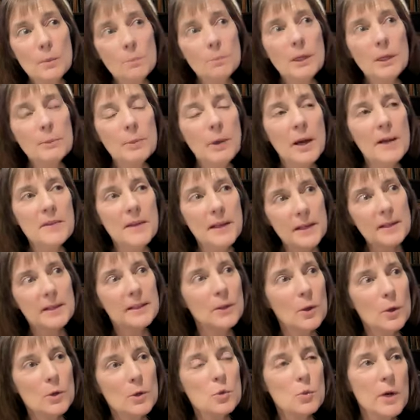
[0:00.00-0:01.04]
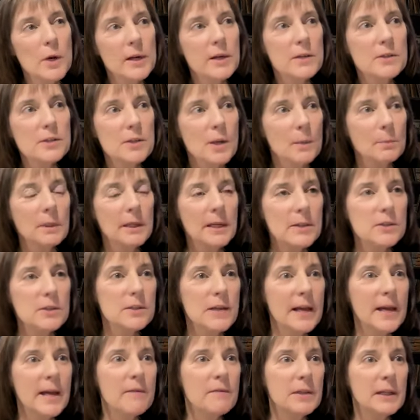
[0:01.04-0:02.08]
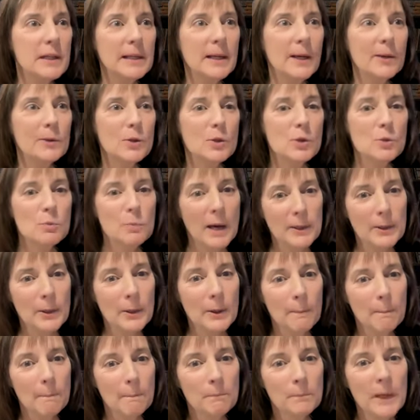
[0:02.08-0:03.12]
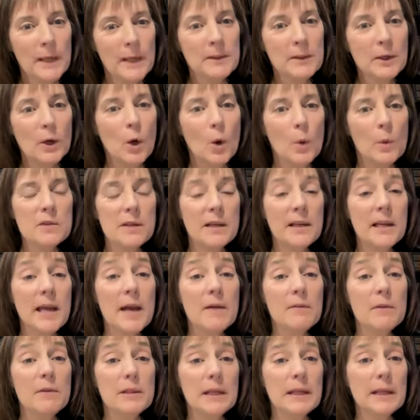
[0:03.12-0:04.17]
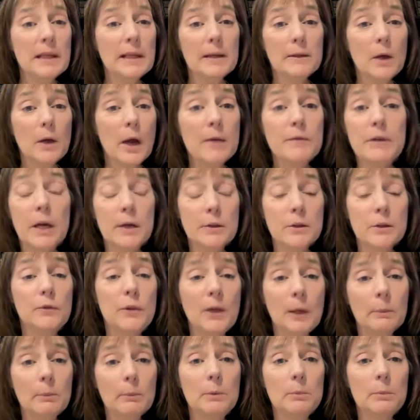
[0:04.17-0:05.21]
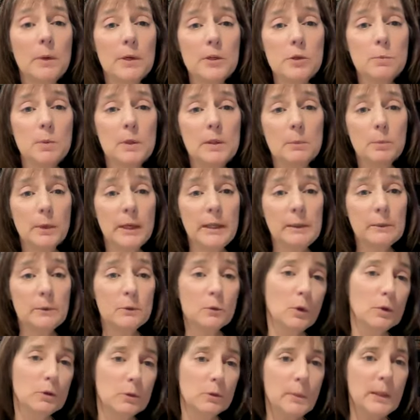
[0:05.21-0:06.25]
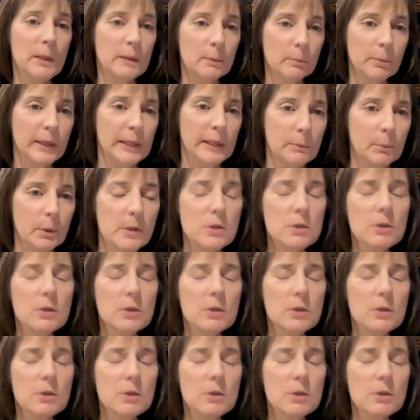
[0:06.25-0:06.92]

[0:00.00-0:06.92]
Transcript: people, I think, it's weird because some kids say everything else is better. Like they're always like every other family must be the Brady, well, to me, the Brady Bunch,